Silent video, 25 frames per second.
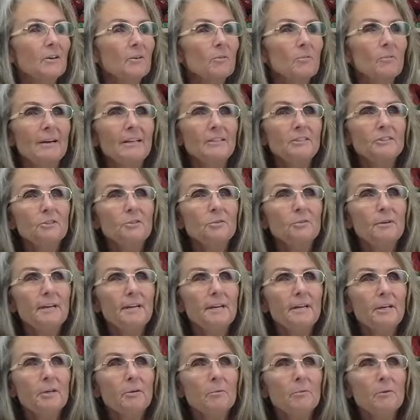Rachel
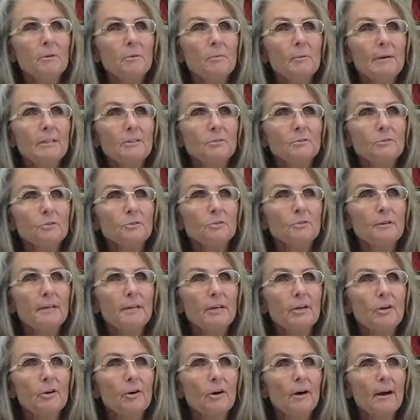here with Rachel's
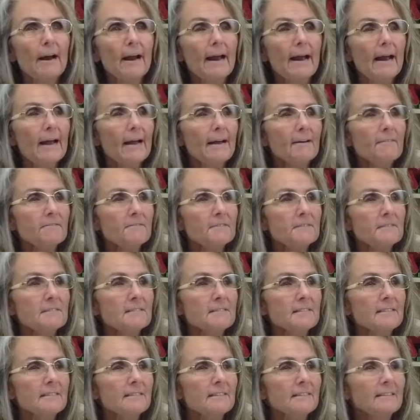Unique Crafts.